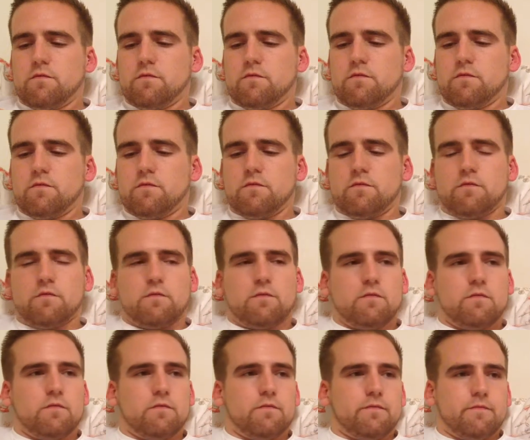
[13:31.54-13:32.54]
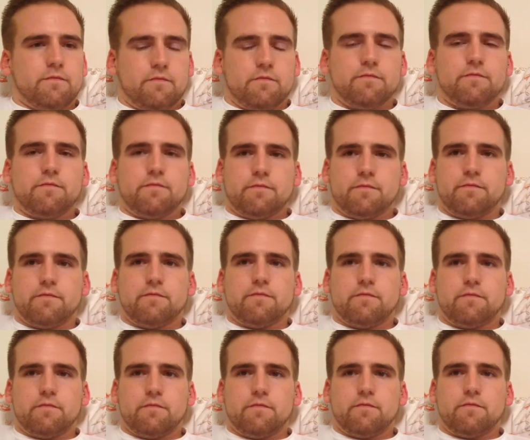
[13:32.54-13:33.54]

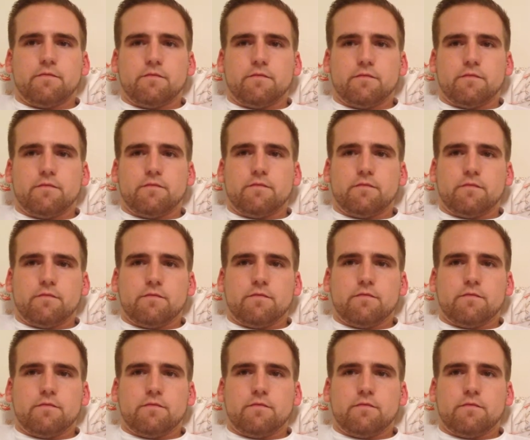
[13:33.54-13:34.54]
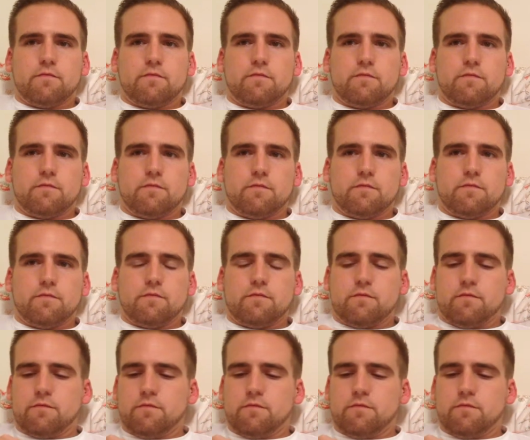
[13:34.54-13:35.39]
(silent)